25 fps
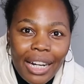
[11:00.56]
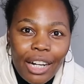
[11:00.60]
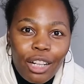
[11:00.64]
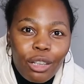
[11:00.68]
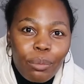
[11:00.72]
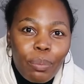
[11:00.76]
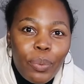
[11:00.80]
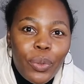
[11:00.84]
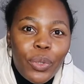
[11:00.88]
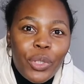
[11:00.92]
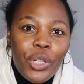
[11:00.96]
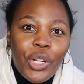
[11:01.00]
I'll
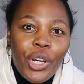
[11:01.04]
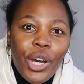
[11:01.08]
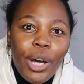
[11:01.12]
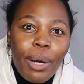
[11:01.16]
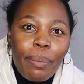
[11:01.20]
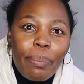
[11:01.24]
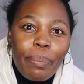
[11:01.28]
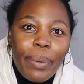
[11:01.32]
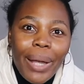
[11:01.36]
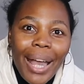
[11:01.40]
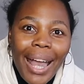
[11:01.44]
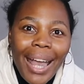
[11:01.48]
put
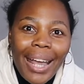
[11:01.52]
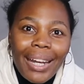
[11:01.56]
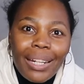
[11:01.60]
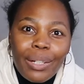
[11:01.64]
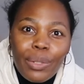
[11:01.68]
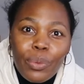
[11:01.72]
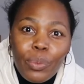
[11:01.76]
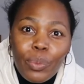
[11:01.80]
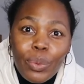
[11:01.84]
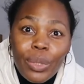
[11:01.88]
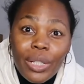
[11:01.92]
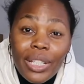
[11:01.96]
up,
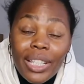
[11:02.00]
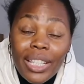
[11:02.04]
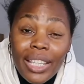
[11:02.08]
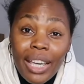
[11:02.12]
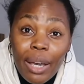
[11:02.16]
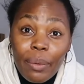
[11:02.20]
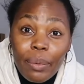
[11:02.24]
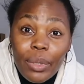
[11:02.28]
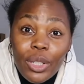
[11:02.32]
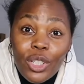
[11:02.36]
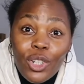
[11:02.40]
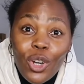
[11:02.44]
and we'll see
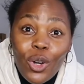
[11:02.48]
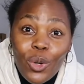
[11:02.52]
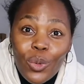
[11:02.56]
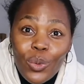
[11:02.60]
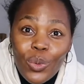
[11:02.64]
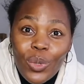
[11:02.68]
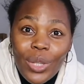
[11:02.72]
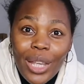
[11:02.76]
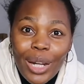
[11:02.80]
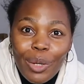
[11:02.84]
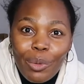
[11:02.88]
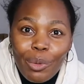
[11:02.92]
how it
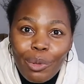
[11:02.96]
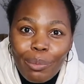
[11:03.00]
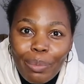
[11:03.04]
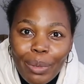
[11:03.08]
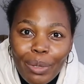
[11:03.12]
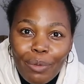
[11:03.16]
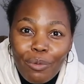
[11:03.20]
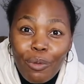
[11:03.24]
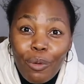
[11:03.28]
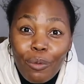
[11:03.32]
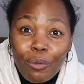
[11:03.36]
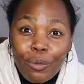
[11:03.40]
goes. That will be
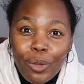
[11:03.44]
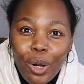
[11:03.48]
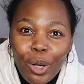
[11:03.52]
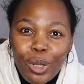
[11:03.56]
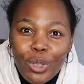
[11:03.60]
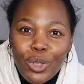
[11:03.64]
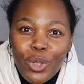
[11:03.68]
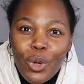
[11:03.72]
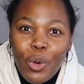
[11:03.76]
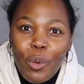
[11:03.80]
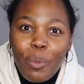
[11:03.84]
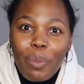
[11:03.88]
for
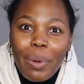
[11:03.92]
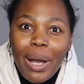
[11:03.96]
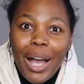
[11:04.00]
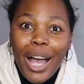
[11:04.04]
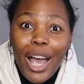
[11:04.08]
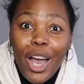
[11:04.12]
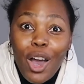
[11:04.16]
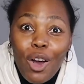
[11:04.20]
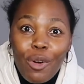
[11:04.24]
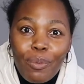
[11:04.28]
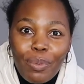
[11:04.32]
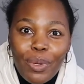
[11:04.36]
Vlogtober. I
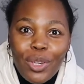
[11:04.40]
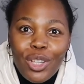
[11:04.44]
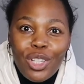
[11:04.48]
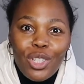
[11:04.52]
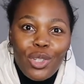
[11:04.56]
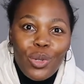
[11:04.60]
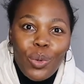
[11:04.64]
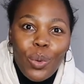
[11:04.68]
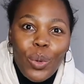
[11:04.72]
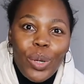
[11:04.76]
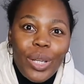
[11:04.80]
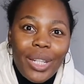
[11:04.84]
hope you
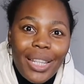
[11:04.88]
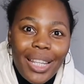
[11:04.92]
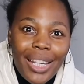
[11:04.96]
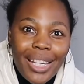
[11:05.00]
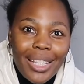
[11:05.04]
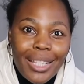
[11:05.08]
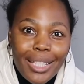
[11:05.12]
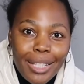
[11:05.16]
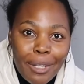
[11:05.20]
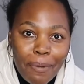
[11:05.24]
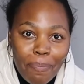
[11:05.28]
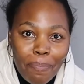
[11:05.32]
enjoyed
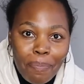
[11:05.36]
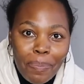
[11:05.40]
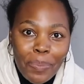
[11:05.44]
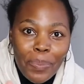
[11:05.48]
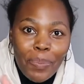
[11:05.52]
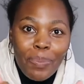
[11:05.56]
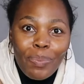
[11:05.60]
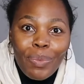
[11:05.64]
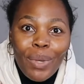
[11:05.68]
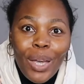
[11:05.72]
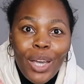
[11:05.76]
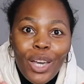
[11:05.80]
this.
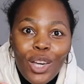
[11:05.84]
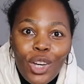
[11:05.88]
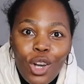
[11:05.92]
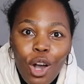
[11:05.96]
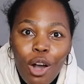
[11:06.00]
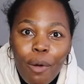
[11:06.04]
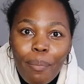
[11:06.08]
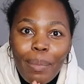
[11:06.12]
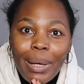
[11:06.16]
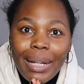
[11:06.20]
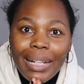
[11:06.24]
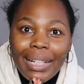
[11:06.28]

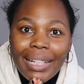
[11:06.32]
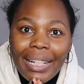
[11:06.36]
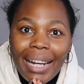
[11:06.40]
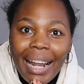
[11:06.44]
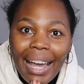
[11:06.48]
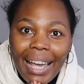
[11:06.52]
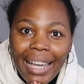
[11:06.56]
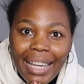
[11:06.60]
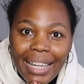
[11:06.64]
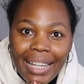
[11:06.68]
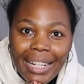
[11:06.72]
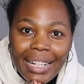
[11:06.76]
Comment,
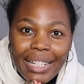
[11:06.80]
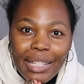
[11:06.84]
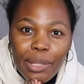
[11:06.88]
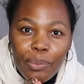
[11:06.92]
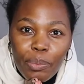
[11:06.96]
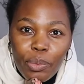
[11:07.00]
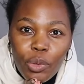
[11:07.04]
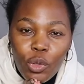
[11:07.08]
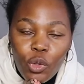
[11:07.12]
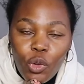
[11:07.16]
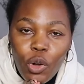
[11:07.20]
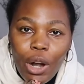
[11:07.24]
like, and
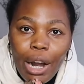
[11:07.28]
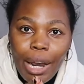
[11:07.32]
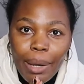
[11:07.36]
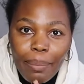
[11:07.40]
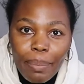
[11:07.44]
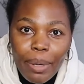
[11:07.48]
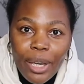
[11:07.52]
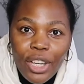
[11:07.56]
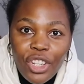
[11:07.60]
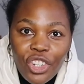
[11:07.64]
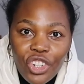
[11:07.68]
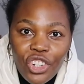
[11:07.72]
subscribe.
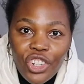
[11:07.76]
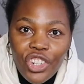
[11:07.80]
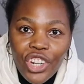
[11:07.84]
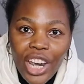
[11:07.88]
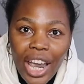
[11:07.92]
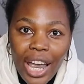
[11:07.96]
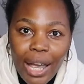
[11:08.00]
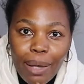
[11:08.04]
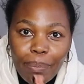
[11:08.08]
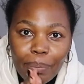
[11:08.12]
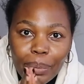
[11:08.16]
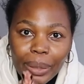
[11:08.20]

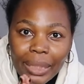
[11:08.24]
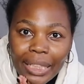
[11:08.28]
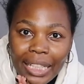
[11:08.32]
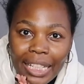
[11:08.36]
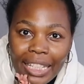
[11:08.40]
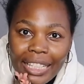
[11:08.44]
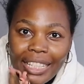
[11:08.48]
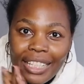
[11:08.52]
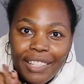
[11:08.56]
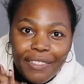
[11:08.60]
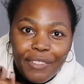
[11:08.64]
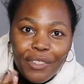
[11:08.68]
Share,
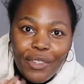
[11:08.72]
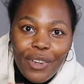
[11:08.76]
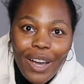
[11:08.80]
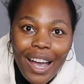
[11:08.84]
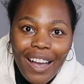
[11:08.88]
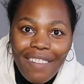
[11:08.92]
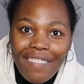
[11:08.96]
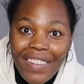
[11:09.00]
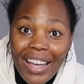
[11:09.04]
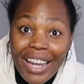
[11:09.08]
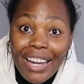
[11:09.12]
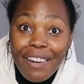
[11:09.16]
please, if you
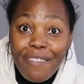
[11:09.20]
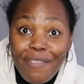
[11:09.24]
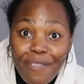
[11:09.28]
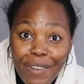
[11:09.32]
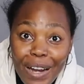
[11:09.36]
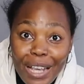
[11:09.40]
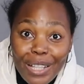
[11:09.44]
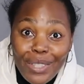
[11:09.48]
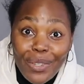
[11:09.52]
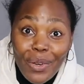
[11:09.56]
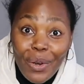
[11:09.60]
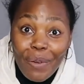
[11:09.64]
have any
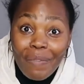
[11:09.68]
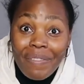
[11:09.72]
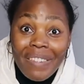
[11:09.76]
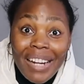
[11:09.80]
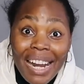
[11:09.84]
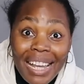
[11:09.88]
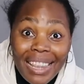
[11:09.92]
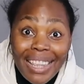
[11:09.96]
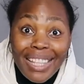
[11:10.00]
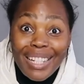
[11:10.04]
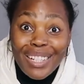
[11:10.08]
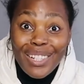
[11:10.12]
friends who have
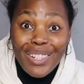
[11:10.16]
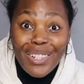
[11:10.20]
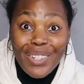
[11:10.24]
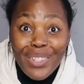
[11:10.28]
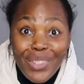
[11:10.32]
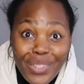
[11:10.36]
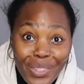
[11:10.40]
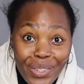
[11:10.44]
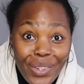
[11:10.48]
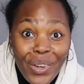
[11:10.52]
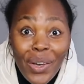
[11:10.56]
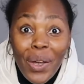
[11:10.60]
nothing to
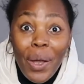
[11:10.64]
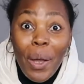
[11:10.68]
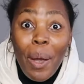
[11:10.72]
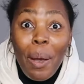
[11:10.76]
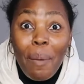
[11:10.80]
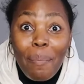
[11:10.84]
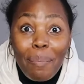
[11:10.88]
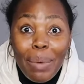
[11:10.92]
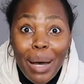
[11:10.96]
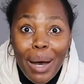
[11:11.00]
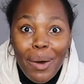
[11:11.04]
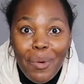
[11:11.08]
do
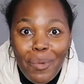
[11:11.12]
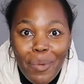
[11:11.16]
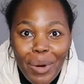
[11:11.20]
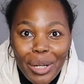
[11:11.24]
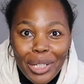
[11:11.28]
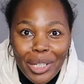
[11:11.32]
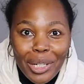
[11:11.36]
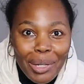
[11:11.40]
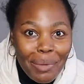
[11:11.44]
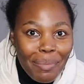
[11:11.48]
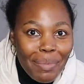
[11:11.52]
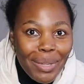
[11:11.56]
but
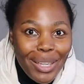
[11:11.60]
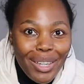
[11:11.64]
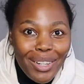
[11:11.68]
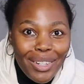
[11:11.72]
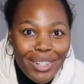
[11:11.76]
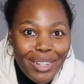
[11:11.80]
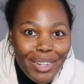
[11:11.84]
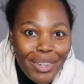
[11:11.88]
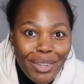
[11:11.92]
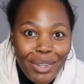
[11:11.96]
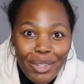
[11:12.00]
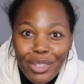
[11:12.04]
watch me
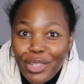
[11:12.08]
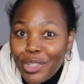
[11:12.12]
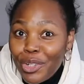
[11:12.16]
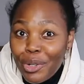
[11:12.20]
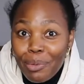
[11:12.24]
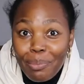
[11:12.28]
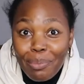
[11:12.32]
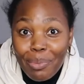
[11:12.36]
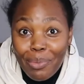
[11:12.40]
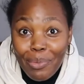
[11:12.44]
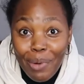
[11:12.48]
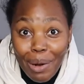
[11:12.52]
on
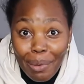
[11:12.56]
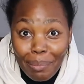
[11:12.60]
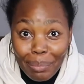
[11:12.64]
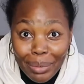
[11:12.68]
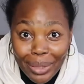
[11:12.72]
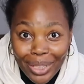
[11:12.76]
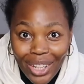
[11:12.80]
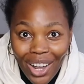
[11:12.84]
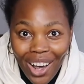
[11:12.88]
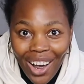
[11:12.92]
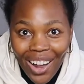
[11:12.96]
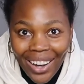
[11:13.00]
YouTube
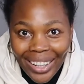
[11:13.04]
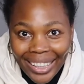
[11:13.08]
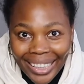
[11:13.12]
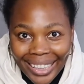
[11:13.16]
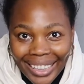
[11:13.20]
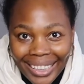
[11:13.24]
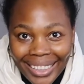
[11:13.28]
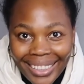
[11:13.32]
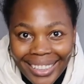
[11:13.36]
ramble on.